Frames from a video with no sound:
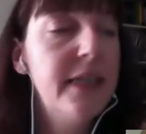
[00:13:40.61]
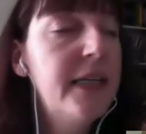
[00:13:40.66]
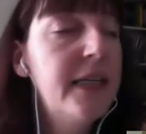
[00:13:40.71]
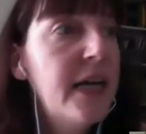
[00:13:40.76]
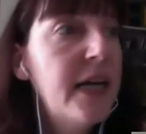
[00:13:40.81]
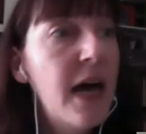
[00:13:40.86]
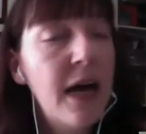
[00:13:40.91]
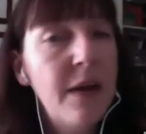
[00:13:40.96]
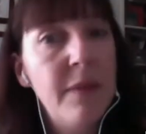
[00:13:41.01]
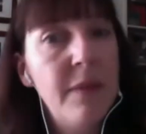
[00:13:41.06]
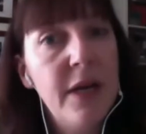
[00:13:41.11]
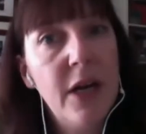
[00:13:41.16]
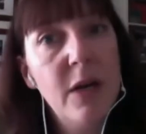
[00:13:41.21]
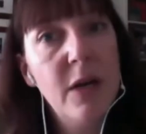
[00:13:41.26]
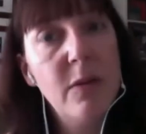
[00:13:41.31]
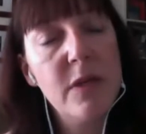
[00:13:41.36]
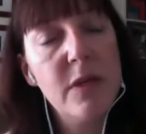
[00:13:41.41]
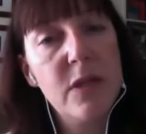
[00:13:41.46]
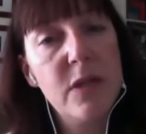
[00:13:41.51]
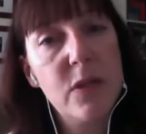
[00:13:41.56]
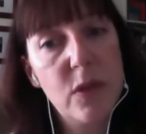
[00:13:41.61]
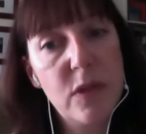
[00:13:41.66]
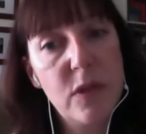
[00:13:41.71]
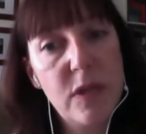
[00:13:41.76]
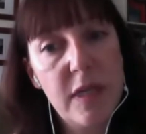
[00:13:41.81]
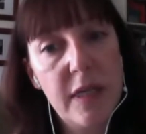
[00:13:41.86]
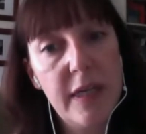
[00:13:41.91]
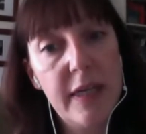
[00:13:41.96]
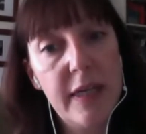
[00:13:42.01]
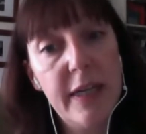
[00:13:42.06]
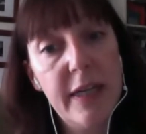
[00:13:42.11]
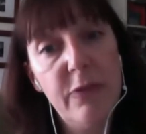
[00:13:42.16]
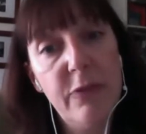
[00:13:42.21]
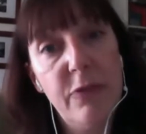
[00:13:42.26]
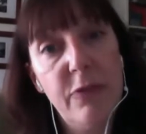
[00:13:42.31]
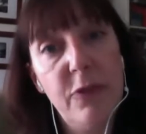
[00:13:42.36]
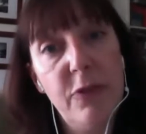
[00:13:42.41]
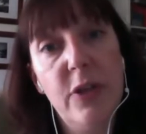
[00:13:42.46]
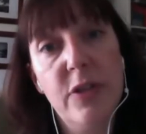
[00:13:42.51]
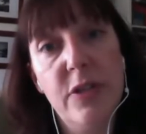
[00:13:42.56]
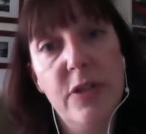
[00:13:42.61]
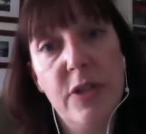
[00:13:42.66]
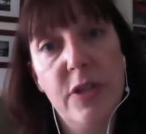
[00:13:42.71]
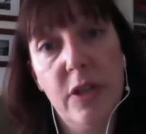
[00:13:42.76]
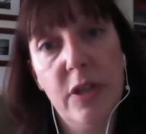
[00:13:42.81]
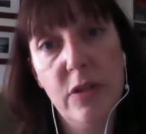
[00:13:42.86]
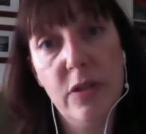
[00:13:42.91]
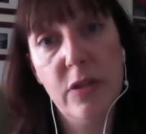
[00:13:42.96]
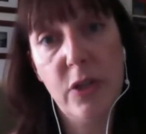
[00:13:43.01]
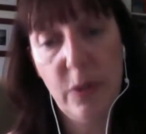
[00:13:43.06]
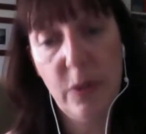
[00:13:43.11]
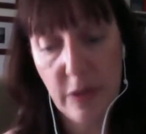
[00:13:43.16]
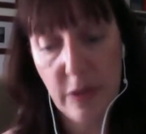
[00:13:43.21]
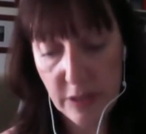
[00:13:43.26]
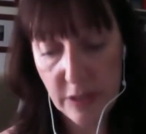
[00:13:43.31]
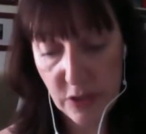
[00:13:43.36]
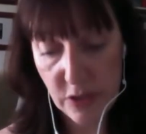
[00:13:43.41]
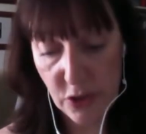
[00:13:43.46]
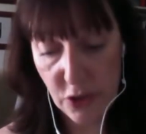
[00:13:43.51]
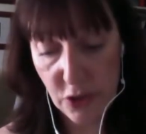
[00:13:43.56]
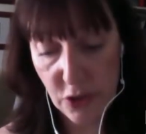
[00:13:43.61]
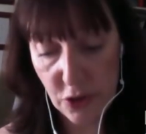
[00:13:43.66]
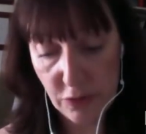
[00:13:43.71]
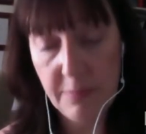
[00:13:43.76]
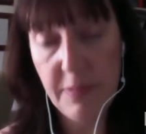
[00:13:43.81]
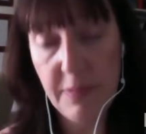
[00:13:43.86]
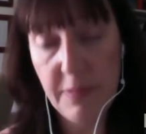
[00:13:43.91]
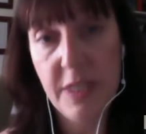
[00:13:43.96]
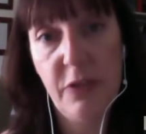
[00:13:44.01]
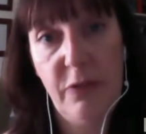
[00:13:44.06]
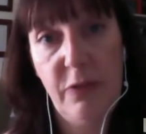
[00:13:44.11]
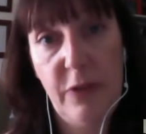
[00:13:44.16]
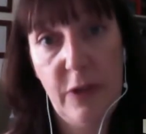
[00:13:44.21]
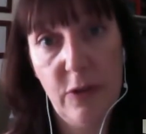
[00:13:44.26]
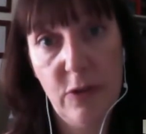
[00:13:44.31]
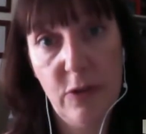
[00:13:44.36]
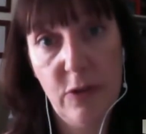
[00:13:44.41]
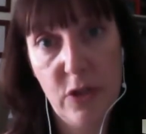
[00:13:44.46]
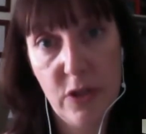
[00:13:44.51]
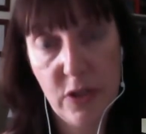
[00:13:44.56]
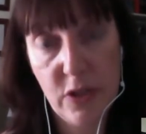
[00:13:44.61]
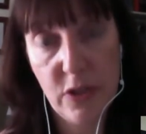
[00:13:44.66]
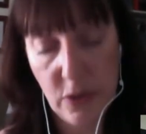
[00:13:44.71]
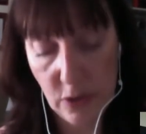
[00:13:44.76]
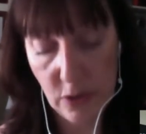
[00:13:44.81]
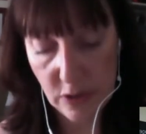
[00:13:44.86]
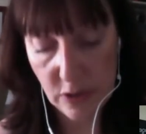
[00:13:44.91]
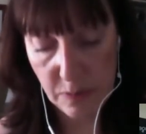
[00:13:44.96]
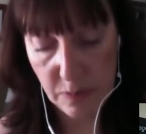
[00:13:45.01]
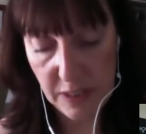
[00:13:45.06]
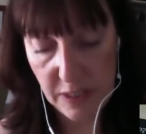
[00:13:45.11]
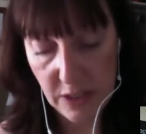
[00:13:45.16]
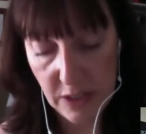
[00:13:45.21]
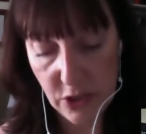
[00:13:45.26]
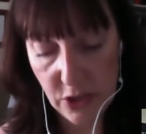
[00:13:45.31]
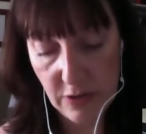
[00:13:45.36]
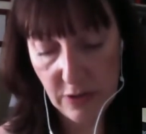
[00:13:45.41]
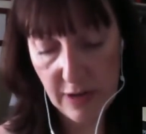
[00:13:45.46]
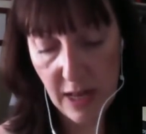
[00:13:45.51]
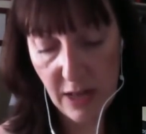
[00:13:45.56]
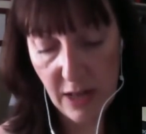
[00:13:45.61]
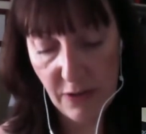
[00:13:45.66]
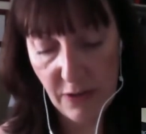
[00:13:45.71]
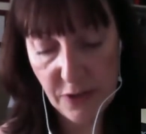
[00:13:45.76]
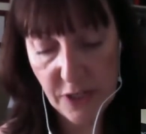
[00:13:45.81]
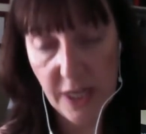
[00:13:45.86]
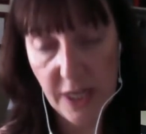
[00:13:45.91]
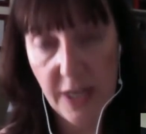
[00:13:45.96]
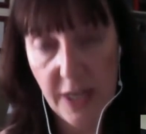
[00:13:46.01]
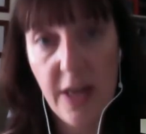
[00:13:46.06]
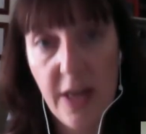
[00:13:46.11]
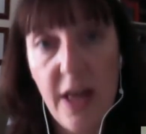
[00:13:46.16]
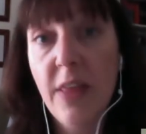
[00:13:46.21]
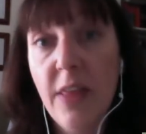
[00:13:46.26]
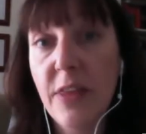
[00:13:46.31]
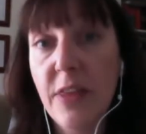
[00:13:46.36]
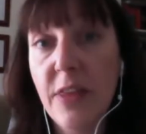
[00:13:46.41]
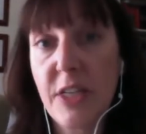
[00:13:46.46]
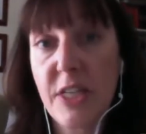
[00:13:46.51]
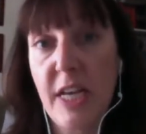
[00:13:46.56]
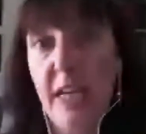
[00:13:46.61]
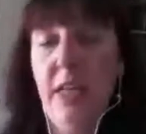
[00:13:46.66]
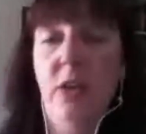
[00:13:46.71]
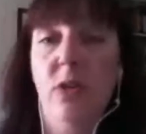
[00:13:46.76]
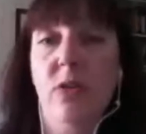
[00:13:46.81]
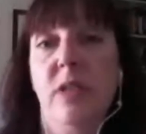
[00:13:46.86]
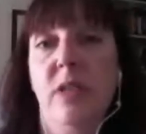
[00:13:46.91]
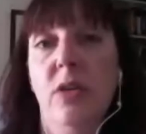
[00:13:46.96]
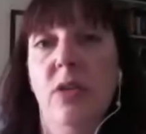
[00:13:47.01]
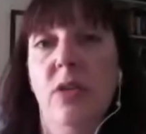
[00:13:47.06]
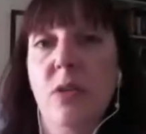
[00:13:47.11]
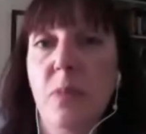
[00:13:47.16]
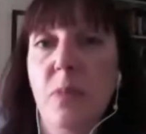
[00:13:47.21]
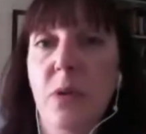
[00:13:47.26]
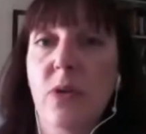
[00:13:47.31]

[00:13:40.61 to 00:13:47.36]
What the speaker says: And I was sourcing ClickView consultants who are extremely difficult to source because you're after the technical skills,